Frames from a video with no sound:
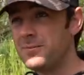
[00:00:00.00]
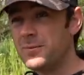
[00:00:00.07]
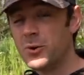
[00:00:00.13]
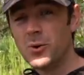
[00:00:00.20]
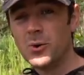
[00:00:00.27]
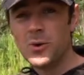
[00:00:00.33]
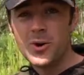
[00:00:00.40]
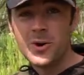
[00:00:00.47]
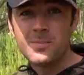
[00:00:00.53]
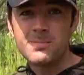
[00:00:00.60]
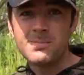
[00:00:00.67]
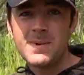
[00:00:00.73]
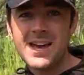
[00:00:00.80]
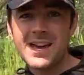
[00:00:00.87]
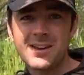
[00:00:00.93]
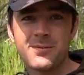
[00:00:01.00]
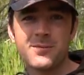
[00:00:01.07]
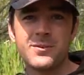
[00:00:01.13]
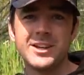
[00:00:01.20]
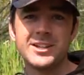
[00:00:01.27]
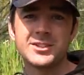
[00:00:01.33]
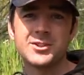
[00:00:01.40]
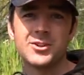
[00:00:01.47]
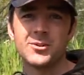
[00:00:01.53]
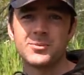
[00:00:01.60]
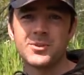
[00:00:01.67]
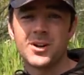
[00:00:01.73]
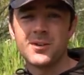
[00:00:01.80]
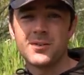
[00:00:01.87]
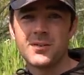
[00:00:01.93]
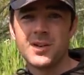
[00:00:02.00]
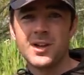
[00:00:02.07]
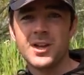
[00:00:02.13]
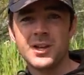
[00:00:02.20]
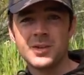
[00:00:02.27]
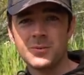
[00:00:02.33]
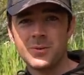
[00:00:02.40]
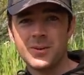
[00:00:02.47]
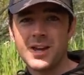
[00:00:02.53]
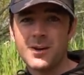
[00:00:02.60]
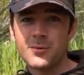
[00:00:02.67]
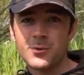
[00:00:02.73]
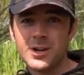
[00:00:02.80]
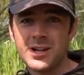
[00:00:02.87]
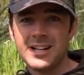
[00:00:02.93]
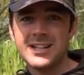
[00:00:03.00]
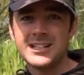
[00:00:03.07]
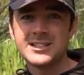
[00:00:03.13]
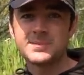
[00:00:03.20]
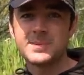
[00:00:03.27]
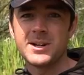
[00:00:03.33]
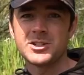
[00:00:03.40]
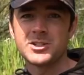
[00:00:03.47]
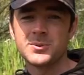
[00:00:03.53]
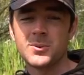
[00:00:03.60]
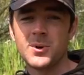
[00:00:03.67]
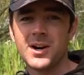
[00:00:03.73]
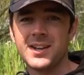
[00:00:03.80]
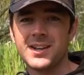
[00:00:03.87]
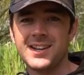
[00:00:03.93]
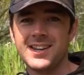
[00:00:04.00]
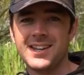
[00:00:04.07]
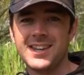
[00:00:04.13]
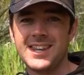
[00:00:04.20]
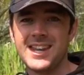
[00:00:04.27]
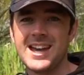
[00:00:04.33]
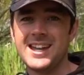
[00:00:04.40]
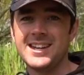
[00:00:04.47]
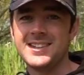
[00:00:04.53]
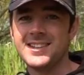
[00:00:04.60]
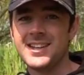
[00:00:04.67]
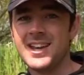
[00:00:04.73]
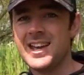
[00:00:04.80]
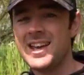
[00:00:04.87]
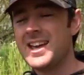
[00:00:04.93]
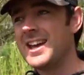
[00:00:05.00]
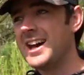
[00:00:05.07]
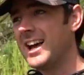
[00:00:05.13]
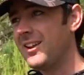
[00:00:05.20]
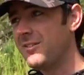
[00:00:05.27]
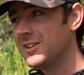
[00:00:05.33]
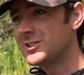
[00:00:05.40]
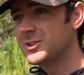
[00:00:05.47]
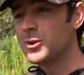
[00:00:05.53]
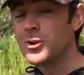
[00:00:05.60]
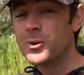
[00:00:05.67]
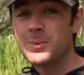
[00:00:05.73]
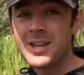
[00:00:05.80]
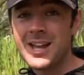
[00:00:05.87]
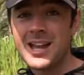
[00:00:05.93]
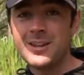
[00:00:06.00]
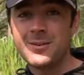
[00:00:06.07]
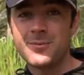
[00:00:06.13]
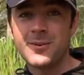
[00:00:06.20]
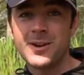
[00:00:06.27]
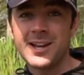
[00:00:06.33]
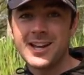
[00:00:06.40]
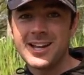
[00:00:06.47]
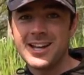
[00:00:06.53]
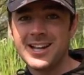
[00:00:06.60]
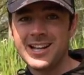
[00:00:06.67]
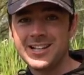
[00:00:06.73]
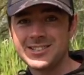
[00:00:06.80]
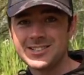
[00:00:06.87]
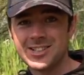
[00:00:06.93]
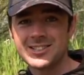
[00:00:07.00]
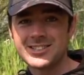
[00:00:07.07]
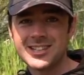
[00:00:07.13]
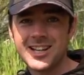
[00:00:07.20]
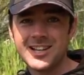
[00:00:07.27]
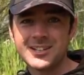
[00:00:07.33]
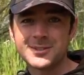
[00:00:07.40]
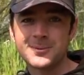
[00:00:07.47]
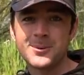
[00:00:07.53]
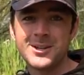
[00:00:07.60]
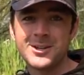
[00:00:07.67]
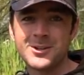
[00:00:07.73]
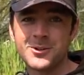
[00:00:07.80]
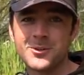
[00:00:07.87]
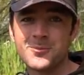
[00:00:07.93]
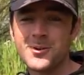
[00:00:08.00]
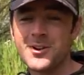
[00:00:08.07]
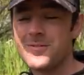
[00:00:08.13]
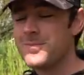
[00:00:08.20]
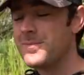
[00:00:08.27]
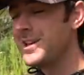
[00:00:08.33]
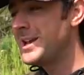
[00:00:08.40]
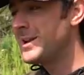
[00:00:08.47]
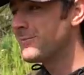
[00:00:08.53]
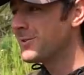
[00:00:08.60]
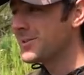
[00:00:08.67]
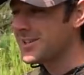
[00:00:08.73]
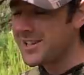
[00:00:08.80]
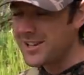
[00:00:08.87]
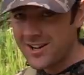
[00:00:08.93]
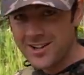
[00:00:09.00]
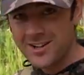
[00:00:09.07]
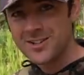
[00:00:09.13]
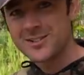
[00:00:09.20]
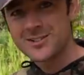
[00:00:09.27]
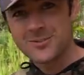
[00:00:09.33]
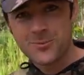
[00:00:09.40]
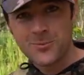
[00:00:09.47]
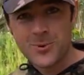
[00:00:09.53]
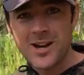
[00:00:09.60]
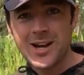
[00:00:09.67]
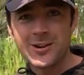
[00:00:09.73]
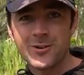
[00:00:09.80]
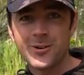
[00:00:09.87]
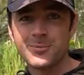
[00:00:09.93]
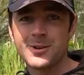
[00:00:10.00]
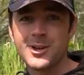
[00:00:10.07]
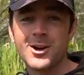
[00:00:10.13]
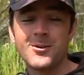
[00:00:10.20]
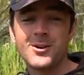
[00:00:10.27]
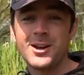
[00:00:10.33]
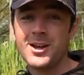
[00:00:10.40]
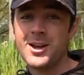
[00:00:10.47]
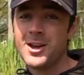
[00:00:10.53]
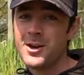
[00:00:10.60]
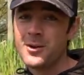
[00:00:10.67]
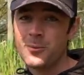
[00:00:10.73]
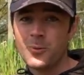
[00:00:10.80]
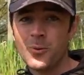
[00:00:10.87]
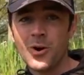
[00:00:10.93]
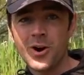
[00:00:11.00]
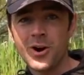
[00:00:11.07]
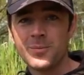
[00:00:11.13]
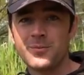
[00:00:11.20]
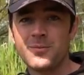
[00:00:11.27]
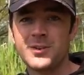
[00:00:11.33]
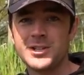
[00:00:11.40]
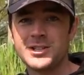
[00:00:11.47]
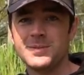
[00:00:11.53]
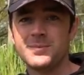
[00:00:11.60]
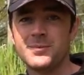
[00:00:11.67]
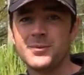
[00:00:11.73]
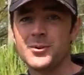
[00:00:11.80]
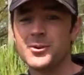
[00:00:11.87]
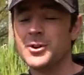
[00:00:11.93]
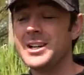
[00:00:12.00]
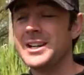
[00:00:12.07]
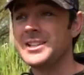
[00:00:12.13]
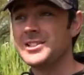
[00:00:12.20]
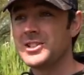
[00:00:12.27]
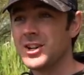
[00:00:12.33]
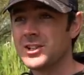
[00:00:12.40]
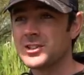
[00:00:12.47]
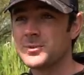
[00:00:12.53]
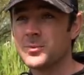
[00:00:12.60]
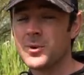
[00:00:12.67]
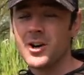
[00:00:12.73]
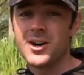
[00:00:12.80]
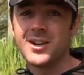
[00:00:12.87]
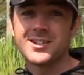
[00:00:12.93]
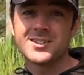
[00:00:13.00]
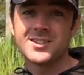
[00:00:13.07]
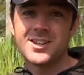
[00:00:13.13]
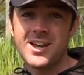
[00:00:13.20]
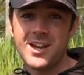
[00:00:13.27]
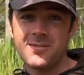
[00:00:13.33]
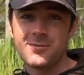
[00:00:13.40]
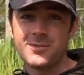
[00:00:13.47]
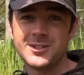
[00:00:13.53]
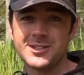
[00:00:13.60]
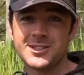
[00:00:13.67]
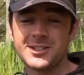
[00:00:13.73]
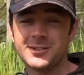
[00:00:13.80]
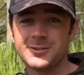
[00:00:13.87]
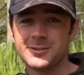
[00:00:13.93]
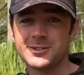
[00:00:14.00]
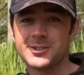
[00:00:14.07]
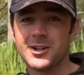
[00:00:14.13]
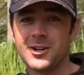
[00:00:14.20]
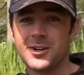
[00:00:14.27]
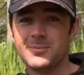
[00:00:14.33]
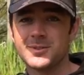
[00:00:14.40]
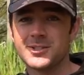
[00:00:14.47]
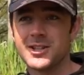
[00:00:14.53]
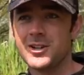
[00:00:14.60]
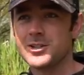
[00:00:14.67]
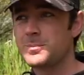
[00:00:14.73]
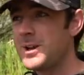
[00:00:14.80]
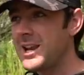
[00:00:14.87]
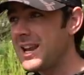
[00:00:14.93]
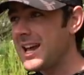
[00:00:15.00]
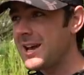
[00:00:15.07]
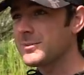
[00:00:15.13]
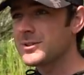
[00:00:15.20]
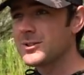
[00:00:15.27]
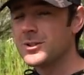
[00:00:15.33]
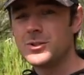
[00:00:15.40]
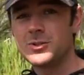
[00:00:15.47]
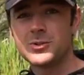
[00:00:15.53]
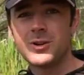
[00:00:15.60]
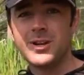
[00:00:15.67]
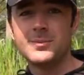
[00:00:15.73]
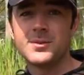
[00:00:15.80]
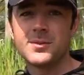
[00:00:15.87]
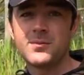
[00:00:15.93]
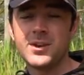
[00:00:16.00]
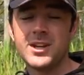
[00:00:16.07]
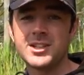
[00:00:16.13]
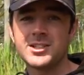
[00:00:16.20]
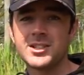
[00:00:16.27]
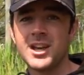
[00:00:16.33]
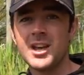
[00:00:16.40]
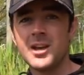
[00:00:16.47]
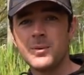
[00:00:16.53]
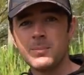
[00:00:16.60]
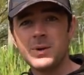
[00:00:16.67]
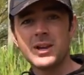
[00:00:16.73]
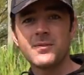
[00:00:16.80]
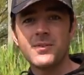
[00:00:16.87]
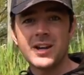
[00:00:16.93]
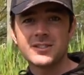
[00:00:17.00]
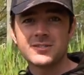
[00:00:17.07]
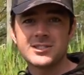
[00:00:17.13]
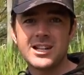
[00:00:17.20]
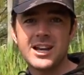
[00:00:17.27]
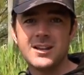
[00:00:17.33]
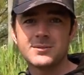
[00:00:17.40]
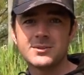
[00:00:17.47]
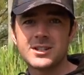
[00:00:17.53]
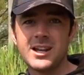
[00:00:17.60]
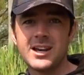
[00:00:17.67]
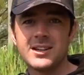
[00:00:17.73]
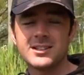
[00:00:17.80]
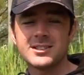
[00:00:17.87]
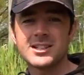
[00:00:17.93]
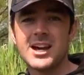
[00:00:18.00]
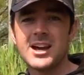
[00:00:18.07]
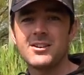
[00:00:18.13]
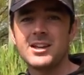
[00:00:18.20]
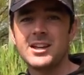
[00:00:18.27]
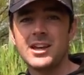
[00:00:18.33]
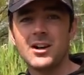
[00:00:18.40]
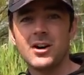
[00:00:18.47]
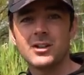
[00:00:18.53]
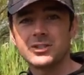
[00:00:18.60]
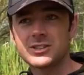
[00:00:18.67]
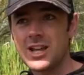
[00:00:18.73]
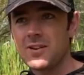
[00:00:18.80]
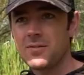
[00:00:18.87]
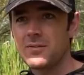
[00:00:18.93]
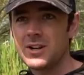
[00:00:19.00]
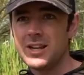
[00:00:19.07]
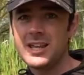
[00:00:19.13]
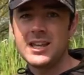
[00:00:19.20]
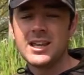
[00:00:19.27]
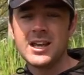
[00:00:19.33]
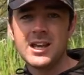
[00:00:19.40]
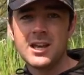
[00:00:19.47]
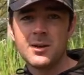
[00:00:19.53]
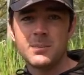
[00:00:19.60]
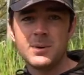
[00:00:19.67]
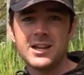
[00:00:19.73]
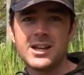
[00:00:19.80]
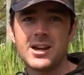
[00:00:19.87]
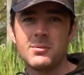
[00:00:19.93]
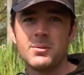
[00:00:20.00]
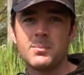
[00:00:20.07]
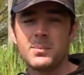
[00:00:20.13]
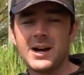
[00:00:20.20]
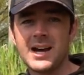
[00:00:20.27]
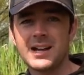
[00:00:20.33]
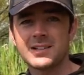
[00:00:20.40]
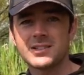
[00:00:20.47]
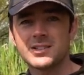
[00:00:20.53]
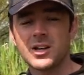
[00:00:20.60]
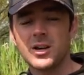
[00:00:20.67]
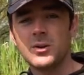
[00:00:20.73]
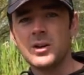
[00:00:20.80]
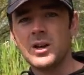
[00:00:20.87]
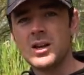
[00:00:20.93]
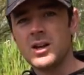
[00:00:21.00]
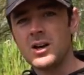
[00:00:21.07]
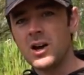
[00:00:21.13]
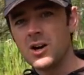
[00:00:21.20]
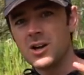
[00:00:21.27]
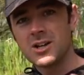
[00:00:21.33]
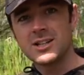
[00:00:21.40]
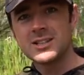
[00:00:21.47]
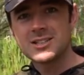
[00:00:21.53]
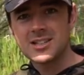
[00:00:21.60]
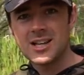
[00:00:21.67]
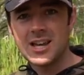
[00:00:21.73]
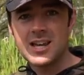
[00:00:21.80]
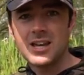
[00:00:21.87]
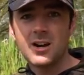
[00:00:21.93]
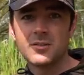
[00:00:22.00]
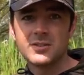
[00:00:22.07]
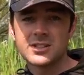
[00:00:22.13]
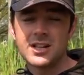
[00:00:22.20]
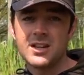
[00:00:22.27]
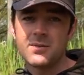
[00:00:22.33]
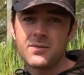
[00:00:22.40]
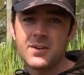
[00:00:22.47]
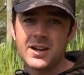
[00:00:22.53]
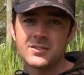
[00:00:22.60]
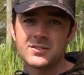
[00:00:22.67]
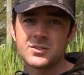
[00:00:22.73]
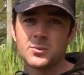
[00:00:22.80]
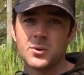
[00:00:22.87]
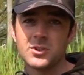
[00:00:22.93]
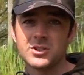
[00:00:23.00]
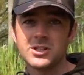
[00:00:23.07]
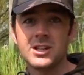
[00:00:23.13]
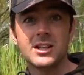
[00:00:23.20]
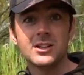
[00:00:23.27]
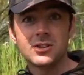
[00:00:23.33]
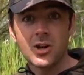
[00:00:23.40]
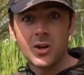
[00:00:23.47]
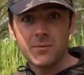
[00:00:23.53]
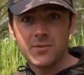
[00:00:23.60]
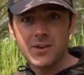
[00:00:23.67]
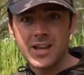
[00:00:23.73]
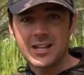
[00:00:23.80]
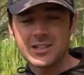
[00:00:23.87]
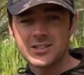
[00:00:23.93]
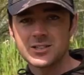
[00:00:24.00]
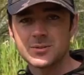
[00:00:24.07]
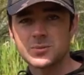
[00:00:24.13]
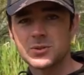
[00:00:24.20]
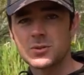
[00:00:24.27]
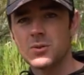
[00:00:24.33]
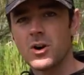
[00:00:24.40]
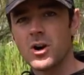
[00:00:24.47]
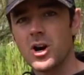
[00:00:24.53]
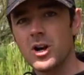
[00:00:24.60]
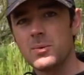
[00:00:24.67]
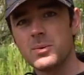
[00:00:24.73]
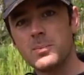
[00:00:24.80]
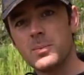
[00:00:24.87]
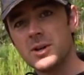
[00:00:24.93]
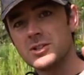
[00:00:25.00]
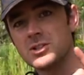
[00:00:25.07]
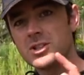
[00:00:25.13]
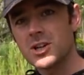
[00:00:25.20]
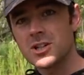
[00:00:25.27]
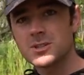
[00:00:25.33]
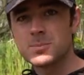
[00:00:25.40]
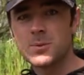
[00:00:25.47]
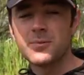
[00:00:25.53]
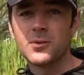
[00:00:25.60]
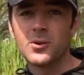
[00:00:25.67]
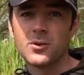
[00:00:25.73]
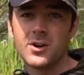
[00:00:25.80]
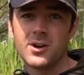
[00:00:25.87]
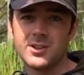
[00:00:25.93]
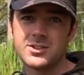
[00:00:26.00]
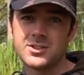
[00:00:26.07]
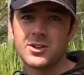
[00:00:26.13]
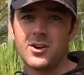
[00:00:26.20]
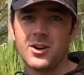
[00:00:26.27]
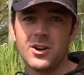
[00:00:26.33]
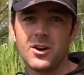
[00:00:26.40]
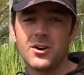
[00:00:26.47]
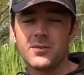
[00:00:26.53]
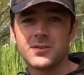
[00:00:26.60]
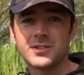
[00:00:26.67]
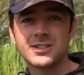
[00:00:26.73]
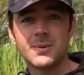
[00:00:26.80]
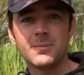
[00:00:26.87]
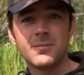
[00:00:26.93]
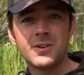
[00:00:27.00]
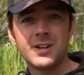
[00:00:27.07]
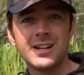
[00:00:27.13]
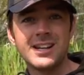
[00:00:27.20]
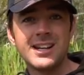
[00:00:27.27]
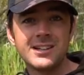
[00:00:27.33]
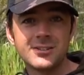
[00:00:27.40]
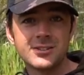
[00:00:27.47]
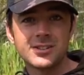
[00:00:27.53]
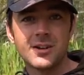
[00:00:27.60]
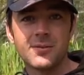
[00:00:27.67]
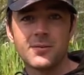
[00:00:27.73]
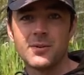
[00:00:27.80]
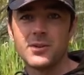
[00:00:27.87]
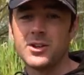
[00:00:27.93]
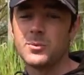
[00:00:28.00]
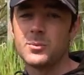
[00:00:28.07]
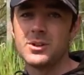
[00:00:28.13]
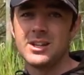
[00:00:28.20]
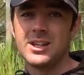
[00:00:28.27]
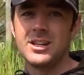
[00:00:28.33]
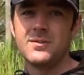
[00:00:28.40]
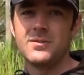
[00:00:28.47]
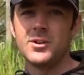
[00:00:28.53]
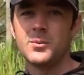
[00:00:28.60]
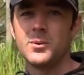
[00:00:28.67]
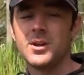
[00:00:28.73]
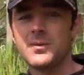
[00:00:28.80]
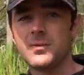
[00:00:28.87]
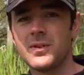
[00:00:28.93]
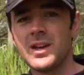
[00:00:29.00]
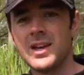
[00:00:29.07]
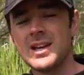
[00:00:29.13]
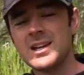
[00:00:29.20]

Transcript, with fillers: Four mega fish topped off with that really special one at the end. And if it's taught me anything, it's to take sweet corn with me, regardless of where I'm going, what I'm fishing for, it just works every single time. So it's been an absolute dream to fish. Big thanks to James for letting us down here. I'll definitely be coming back. So I'm going to say, obviously, thanks for watching. Don't forget to subscribe. But just before I sign off, something a little different that we'll leave you with.